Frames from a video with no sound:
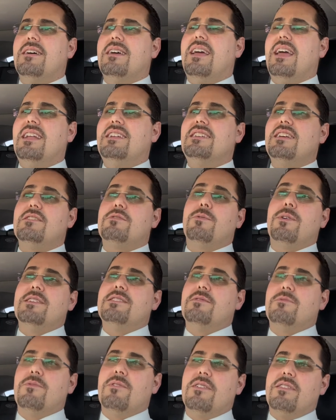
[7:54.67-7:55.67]
it just
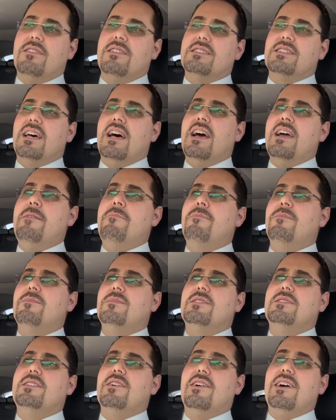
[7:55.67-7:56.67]
wasn't worth the time,
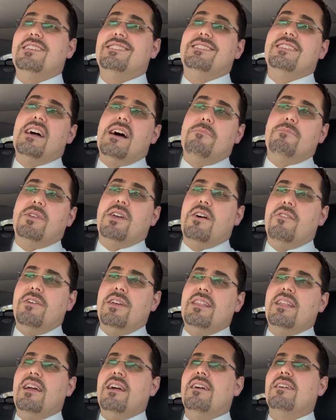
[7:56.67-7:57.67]
so I stopped
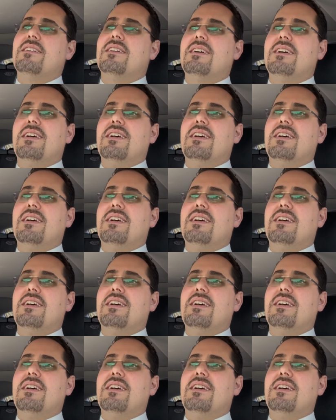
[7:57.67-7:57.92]
going there.